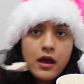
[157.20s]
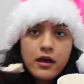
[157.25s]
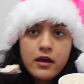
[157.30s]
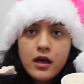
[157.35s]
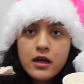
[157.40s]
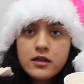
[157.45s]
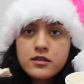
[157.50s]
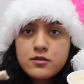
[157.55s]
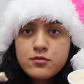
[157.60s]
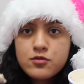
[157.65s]
I
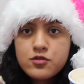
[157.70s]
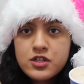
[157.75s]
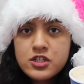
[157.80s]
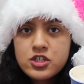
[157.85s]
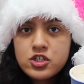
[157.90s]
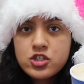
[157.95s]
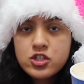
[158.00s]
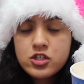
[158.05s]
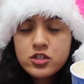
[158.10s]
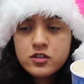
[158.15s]
got some
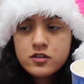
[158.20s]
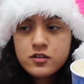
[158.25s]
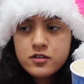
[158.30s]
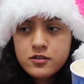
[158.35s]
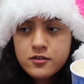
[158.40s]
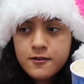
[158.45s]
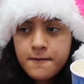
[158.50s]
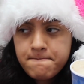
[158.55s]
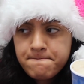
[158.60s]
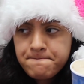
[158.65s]

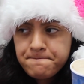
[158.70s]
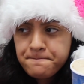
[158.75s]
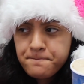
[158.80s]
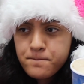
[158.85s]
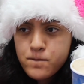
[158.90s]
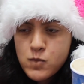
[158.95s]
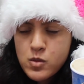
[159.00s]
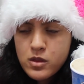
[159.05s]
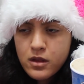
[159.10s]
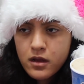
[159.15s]
questions
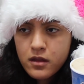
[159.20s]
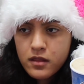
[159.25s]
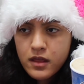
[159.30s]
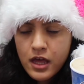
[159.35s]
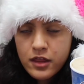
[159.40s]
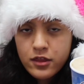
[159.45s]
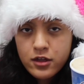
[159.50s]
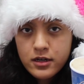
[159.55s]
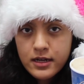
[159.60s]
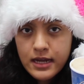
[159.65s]
the
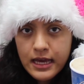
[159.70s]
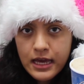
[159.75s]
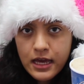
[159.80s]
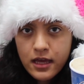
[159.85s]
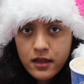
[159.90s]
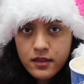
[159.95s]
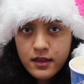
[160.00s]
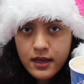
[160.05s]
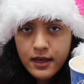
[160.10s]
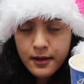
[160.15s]
other
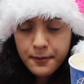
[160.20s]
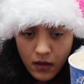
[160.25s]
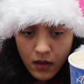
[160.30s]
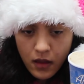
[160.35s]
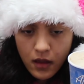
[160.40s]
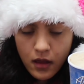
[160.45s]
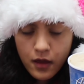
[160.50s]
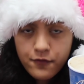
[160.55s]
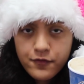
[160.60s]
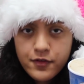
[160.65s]
day, I think,
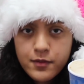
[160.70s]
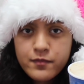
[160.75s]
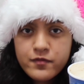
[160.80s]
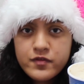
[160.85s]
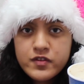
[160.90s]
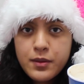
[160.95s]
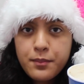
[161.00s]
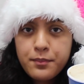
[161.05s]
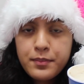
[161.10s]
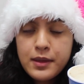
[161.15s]
from
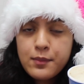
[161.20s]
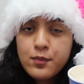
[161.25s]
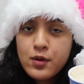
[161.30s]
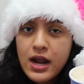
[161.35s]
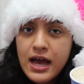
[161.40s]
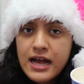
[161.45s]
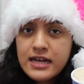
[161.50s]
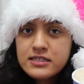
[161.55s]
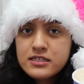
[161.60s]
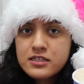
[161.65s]
some people
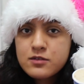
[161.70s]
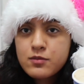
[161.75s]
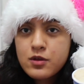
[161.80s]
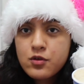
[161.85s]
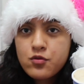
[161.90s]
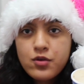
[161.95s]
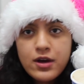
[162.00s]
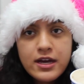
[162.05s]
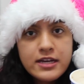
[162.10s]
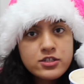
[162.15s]
asked
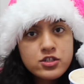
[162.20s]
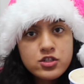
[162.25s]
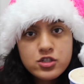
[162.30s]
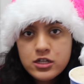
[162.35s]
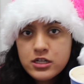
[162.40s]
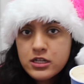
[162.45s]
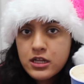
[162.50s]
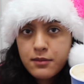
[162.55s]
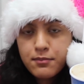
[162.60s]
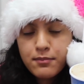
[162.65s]
me why I
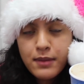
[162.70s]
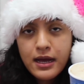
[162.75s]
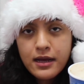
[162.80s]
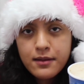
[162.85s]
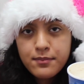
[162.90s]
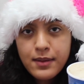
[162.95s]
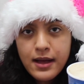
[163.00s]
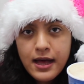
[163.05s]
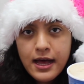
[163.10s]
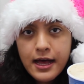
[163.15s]
started
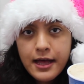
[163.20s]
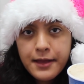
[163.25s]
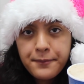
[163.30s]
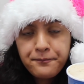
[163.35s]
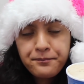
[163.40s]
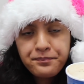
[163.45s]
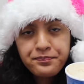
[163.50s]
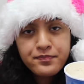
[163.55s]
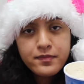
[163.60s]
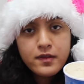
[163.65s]

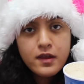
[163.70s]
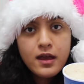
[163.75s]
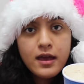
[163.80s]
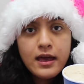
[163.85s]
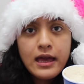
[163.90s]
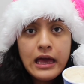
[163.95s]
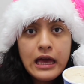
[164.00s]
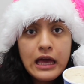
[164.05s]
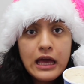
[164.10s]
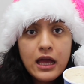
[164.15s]
mukbang
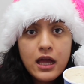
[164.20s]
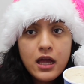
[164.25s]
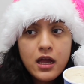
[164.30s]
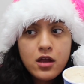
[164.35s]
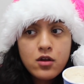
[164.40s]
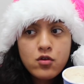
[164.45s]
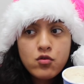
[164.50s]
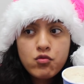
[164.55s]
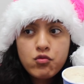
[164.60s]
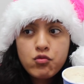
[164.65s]

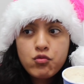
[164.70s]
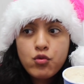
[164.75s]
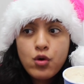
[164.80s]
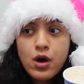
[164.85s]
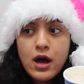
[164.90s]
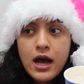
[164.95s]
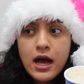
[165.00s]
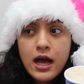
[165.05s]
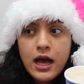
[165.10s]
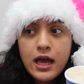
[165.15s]
and
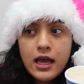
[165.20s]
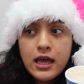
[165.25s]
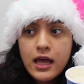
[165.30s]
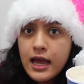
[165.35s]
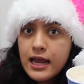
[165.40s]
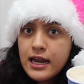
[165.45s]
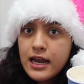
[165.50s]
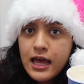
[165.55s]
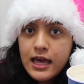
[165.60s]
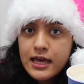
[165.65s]
why
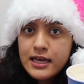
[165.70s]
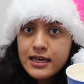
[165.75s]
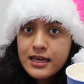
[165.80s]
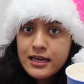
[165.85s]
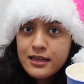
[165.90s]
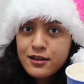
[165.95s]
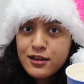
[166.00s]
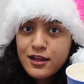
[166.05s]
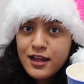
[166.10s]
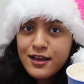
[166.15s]
I like
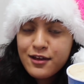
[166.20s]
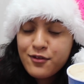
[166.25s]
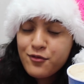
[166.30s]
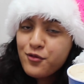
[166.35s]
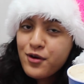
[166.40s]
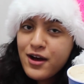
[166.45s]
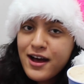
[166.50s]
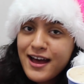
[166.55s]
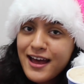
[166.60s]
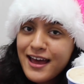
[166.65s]
it, like
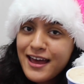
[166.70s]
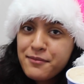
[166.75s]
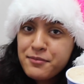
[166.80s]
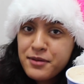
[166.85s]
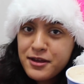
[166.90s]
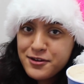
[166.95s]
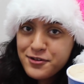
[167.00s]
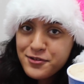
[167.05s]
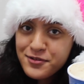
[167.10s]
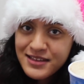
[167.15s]
why
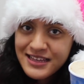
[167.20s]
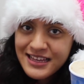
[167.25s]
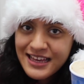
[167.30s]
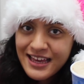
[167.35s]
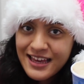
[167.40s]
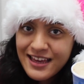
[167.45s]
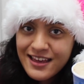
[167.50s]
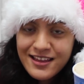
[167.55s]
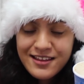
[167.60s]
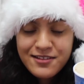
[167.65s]
am I doing
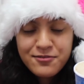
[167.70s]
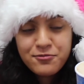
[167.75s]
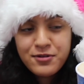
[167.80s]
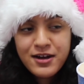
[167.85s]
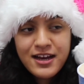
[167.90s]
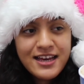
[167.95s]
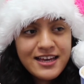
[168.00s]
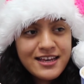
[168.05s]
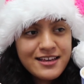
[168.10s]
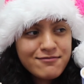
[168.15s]
it,
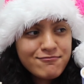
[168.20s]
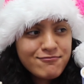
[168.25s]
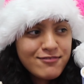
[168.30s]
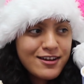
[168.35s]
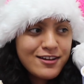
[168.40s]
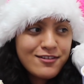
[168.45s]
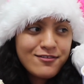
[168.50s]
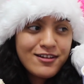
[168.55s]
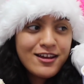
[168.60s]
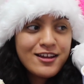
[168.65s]
why
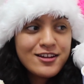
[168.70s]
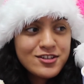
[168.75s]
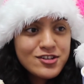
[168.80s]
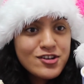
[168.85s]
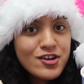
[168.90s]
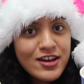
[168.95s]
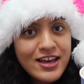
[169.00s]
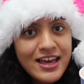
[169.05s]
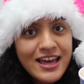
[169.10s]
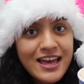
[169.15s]
do I
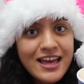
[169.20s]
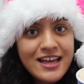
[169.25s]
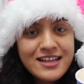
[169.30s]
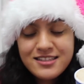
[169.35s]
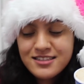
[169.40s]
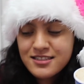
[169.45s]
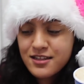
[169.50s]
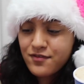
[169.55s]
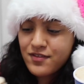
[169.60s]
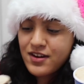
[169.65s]
enjoy
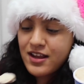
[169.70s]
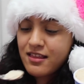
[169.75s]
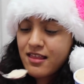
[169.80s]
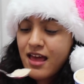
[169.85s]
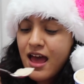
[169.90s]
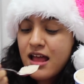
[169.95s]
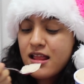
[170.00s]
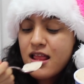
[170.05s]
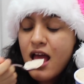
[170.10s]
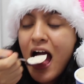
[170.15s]
it, stuff like
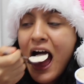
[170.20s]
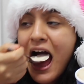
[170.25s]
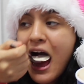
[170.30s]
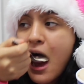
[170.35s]
that.